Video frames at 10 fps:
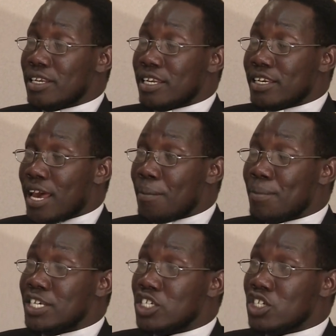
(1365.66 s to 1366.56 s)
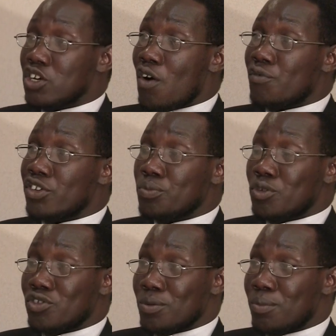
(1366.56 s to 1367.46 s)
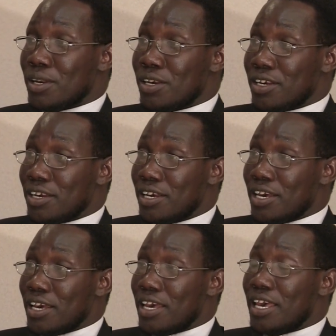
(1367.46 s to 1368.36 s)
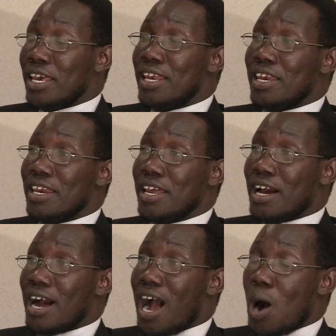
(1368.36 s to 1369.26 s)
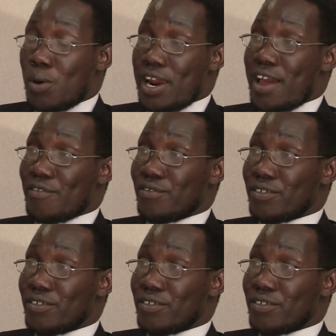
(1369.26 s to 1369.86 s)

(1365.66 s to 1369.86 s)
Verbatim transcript: the dimension of responsibility in our life.